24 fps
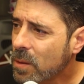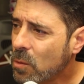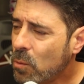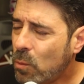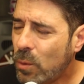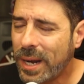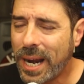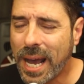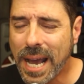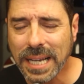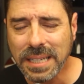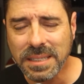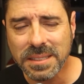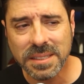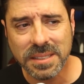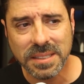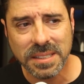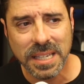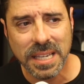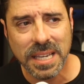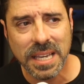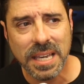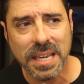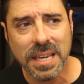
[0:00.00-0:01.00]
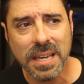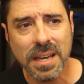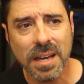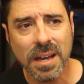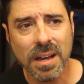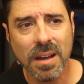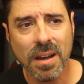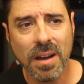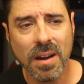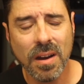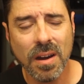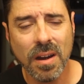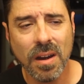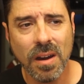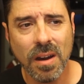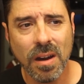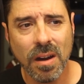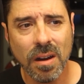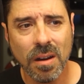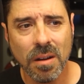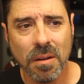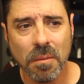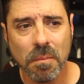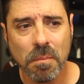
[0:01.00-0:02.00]
when I see
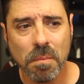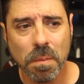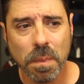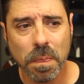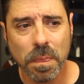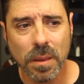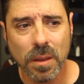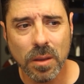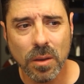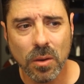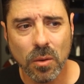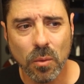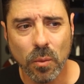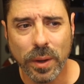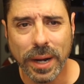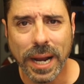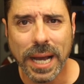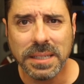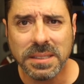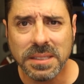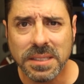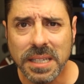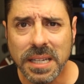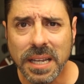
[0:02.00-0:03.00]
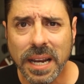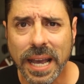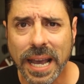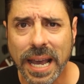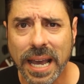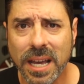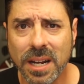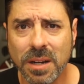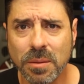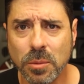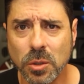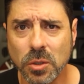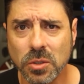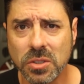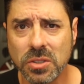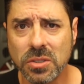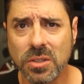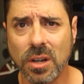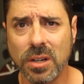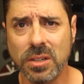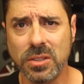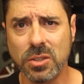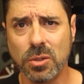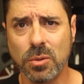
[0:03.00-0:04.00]
the animals
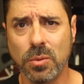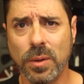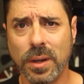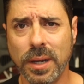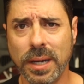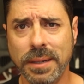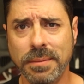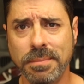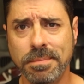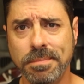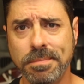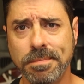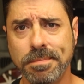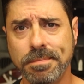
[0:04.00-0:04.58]
start to run,